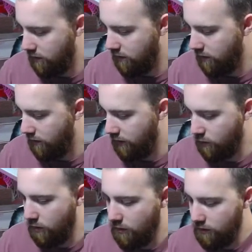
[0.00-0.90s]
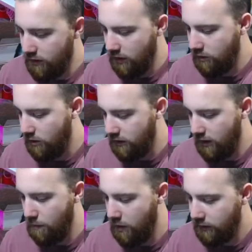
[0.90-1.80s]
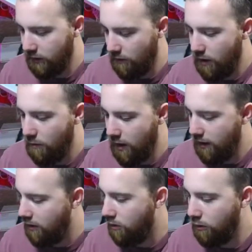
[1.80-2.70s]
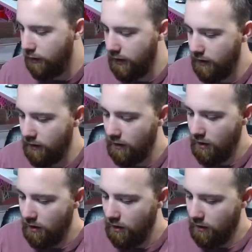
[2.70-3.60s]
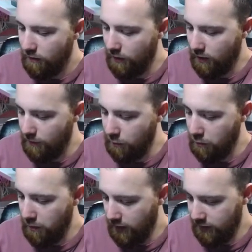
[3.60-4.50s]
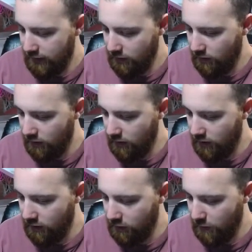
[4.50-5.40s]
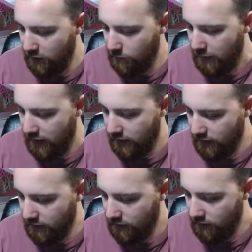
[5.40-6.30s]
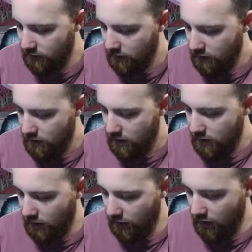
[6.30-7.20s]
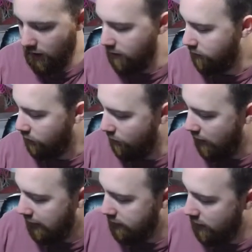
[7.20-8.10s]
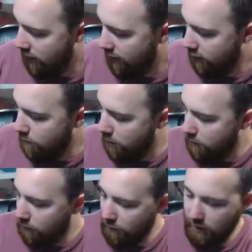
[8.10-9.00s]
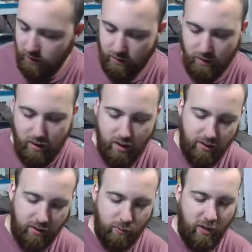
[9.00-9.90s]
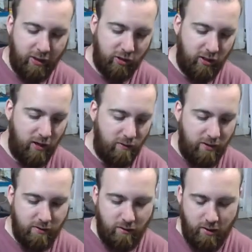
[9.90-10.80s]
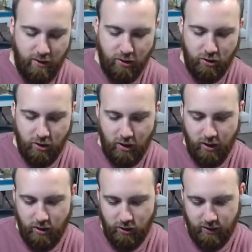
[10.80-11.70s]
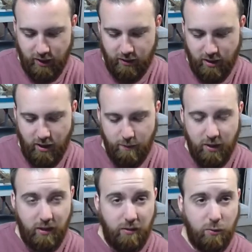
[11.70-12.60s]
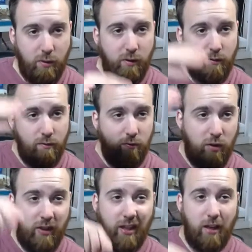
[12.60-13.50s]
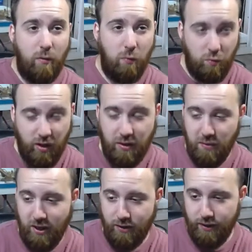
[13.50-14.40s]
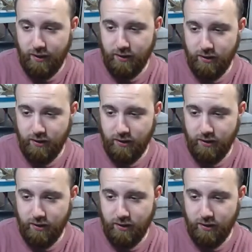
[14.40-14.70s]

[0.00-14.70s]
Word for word: if it's one of those that I start seeing melting right away, then I'll hold it for a couple weeks until it uh, sprouts back. And yeah, so that's uh, that's Marble Queen. These will actually get rather large. Uh, just takes time. The leaves will really get really big on these.